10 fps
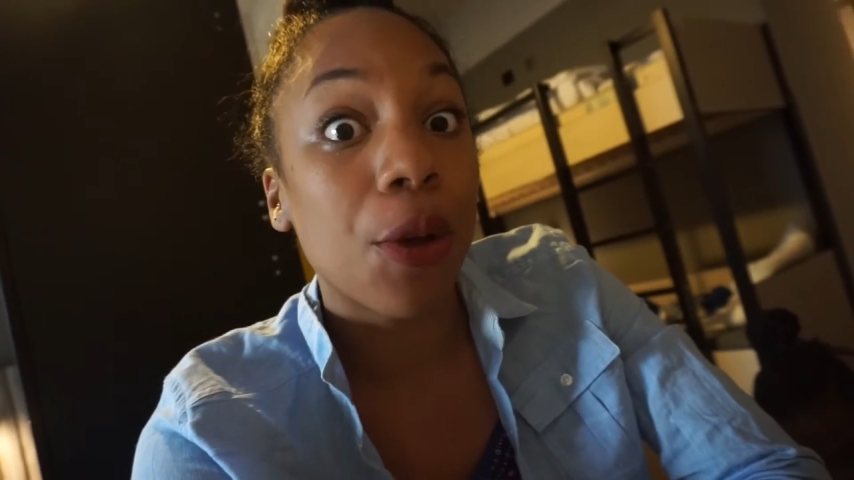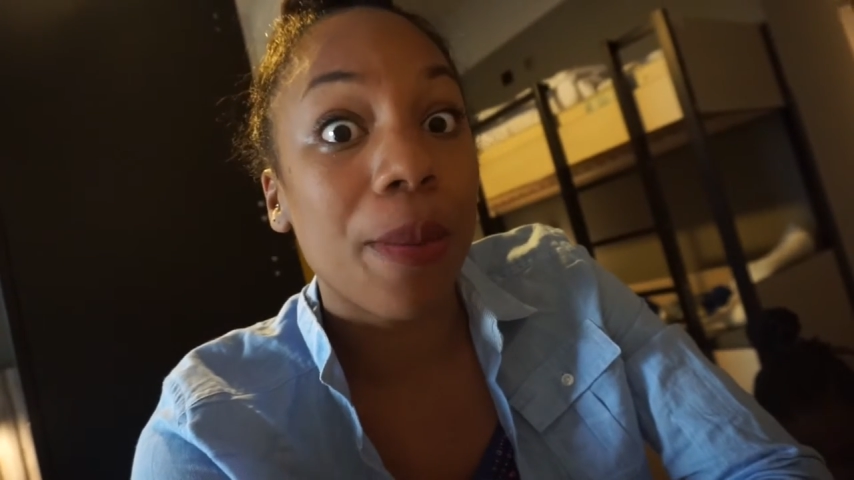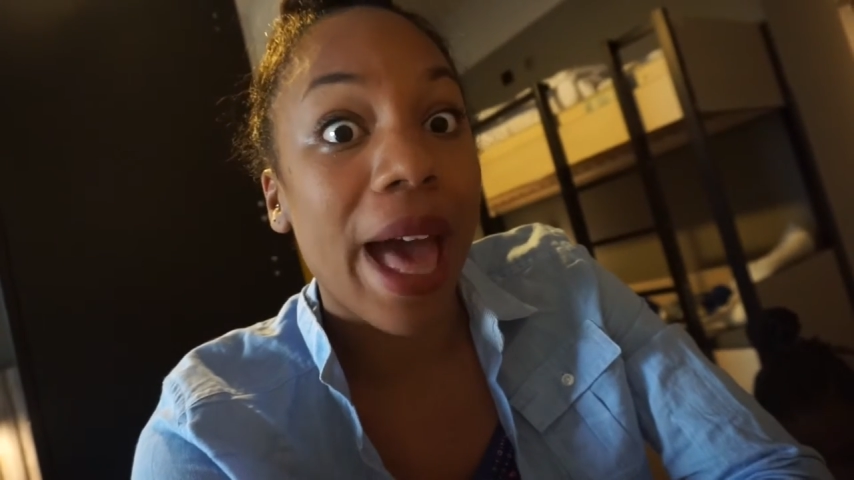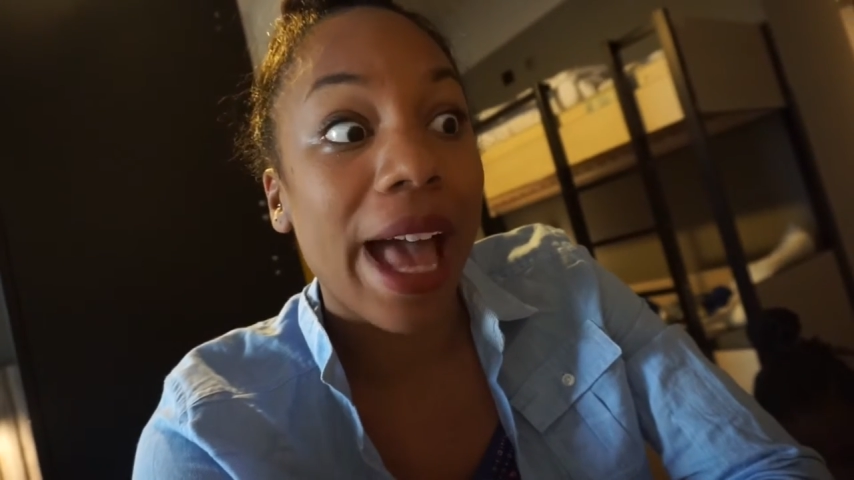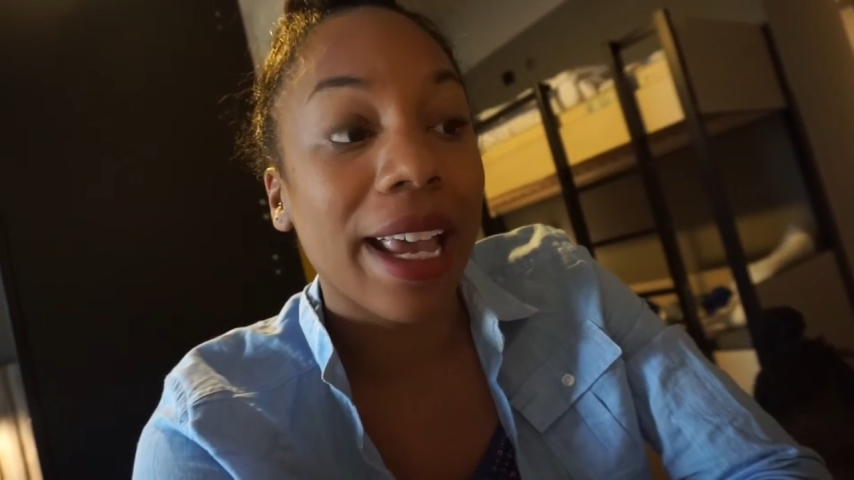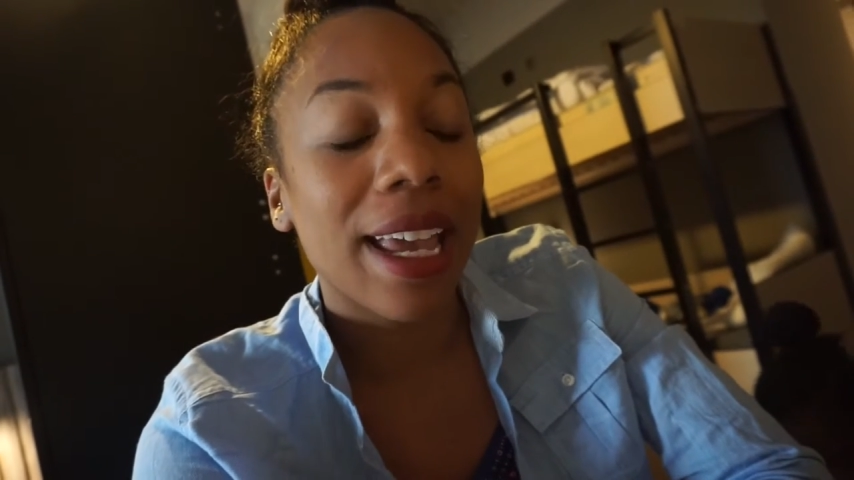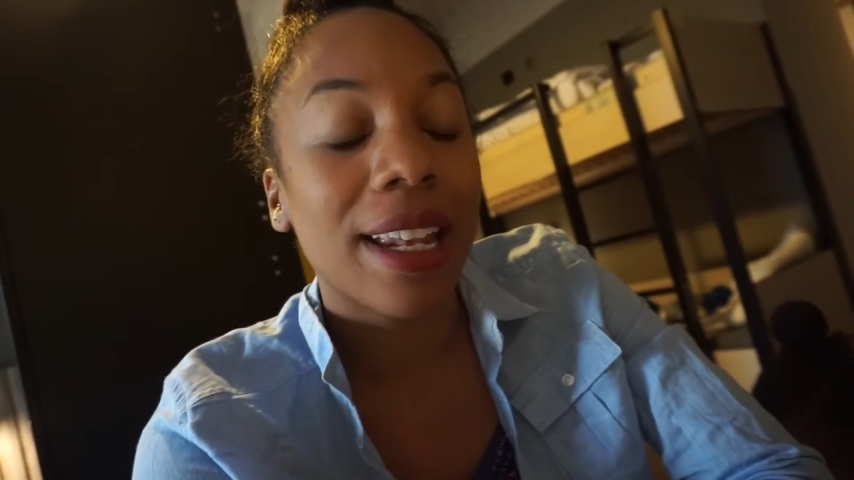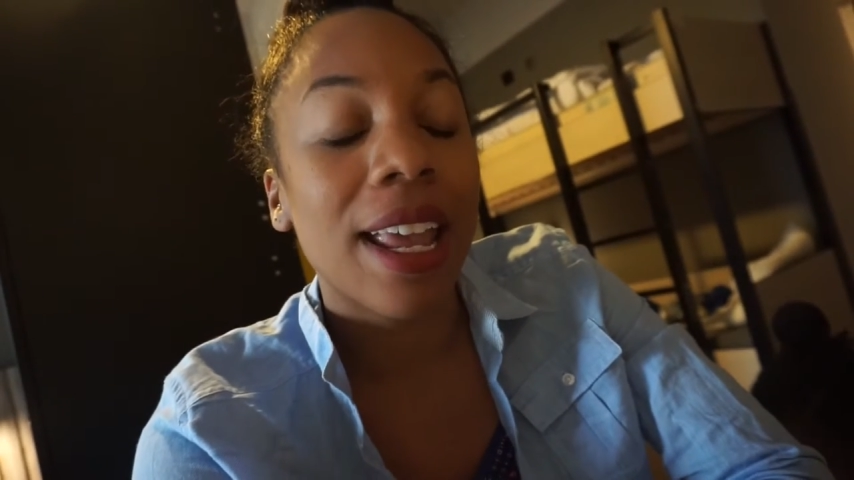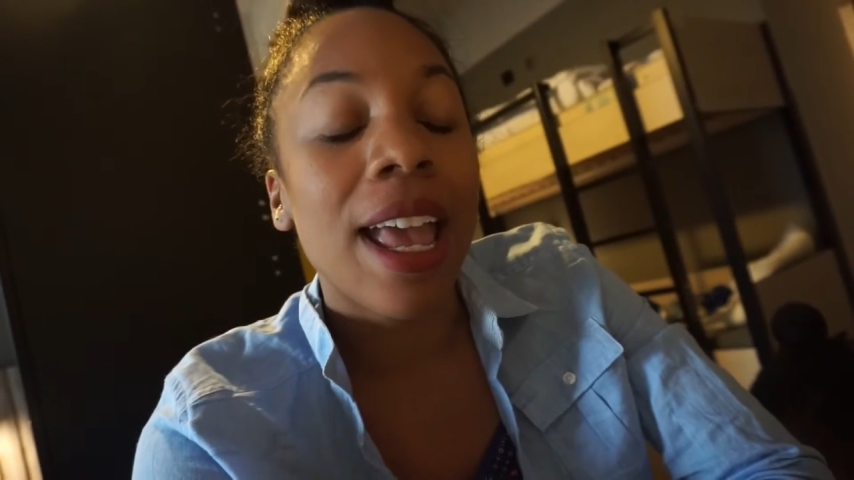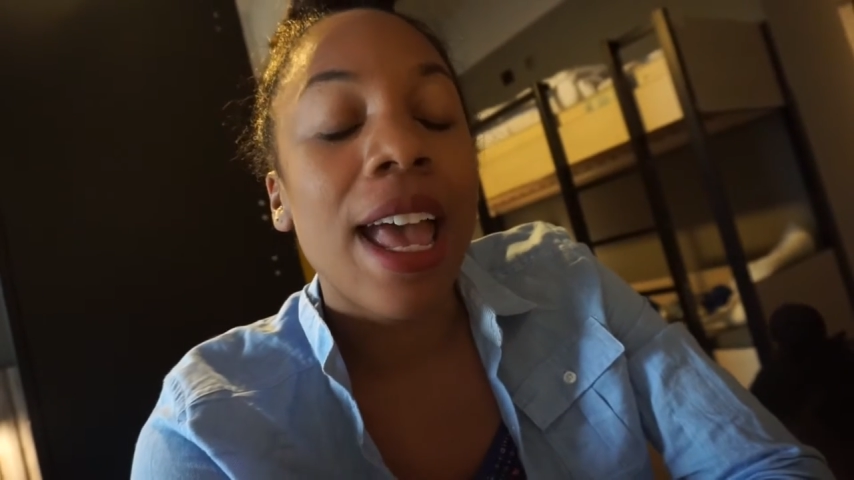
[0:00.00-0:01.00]
old bag
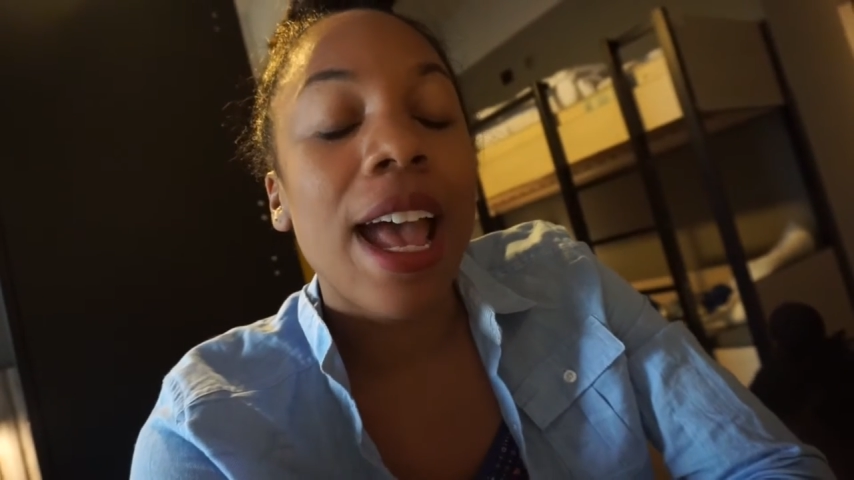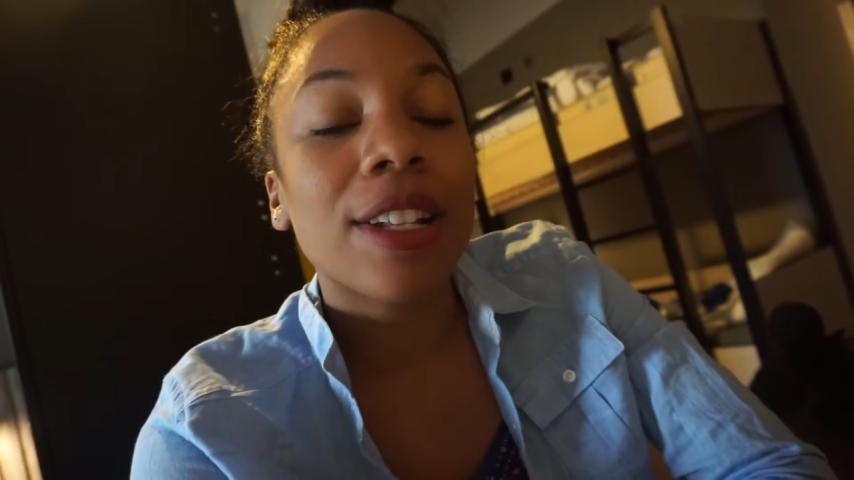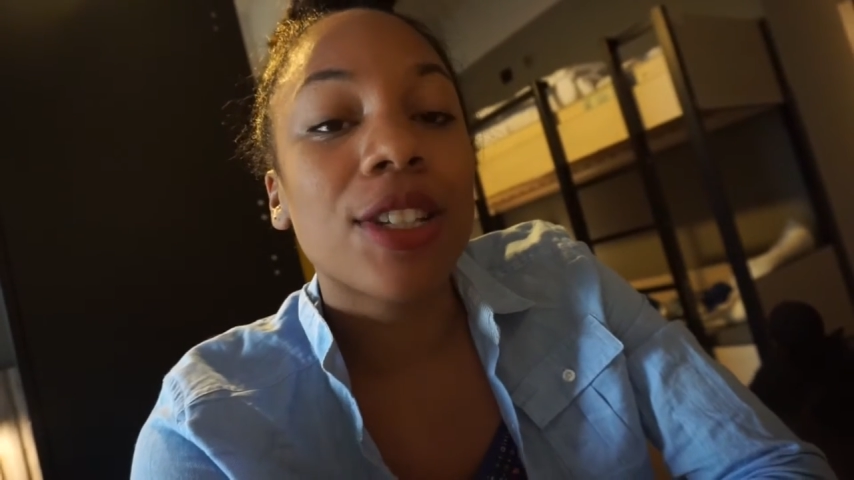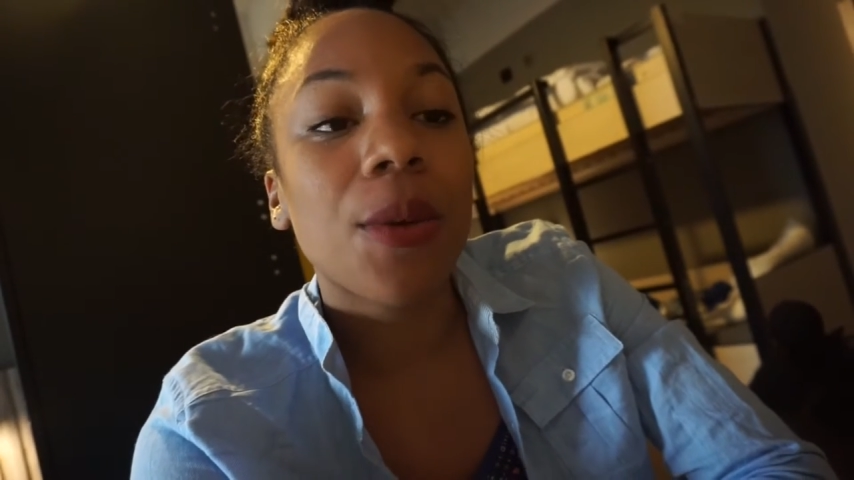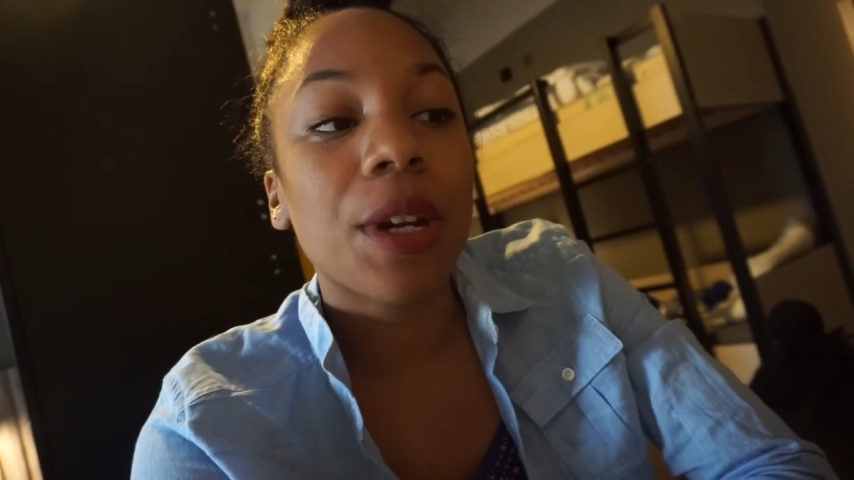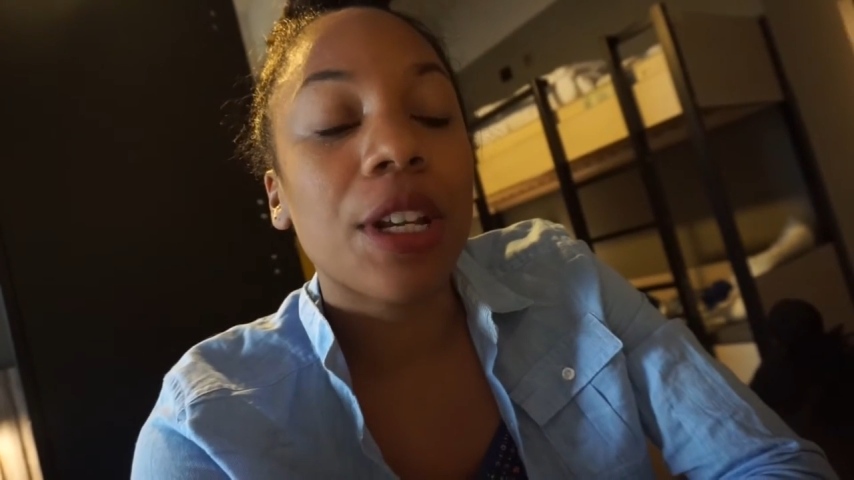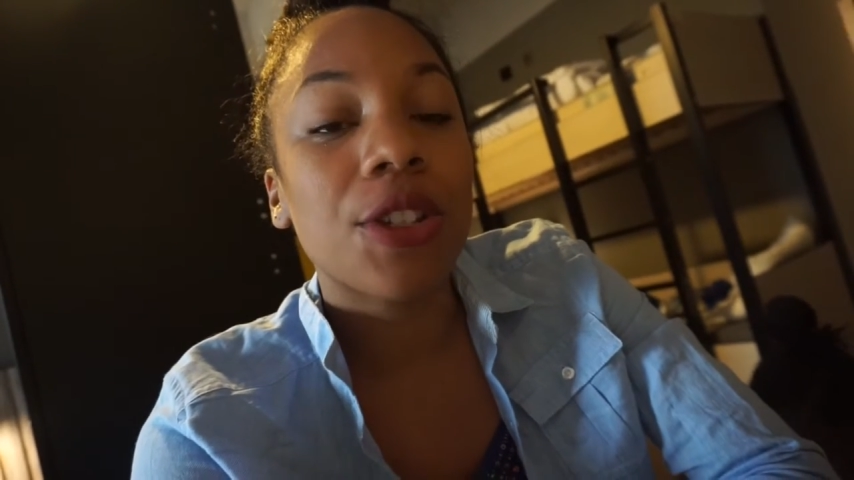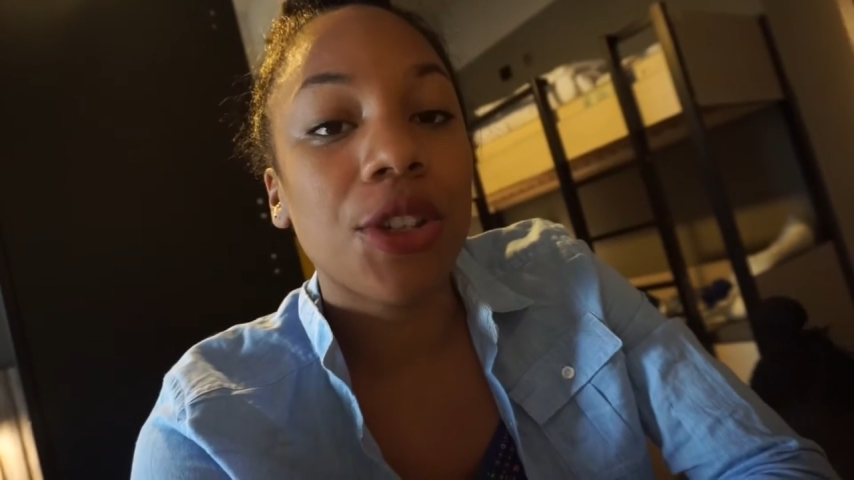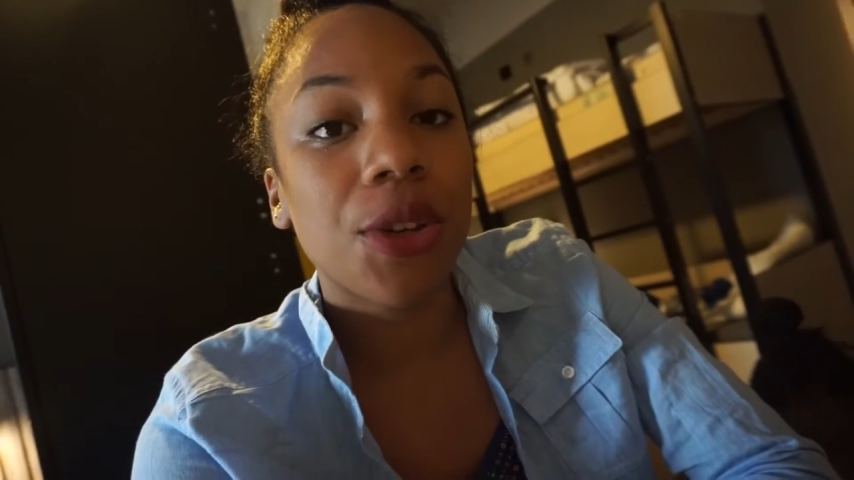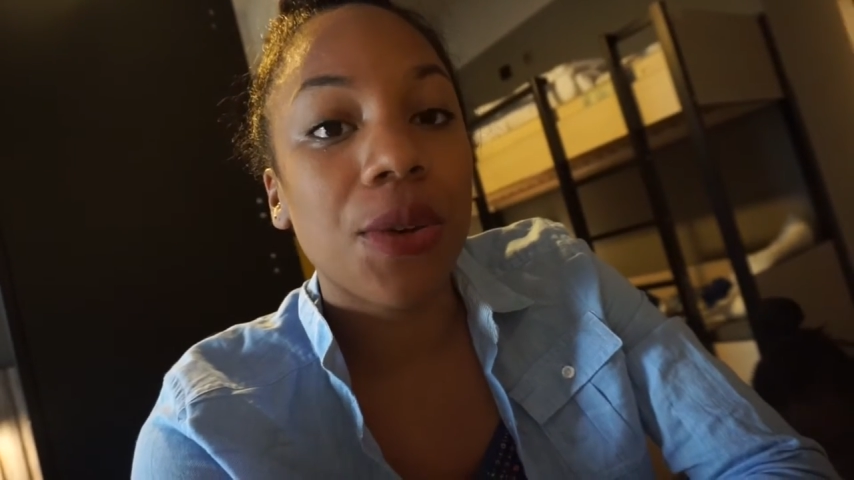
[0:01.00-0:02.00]
in. And so what I
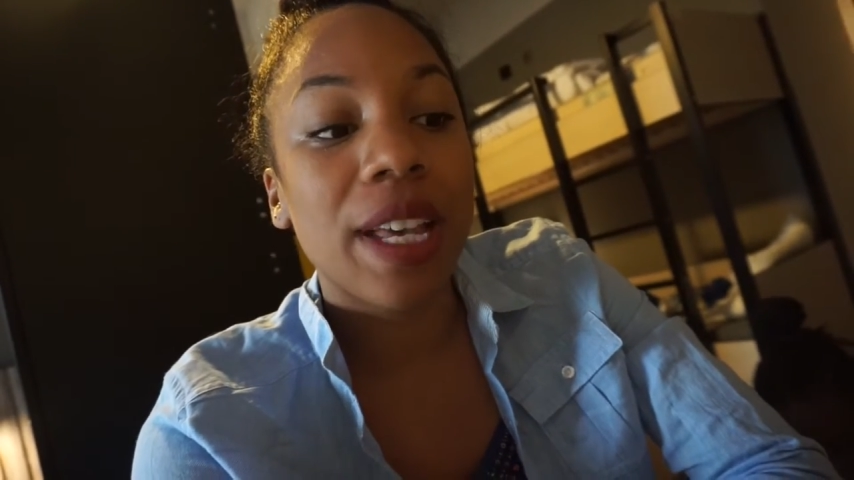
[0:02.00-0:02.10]
do